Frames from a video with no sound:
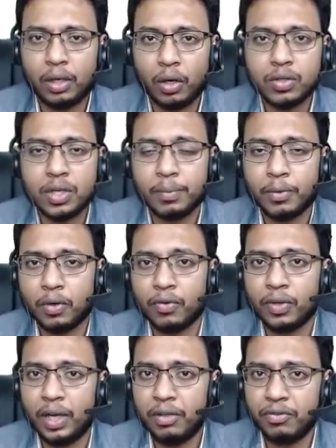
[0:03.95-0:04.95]
concept
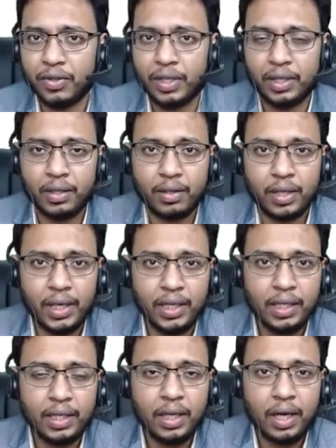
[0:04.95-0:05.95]
of nullifying, right?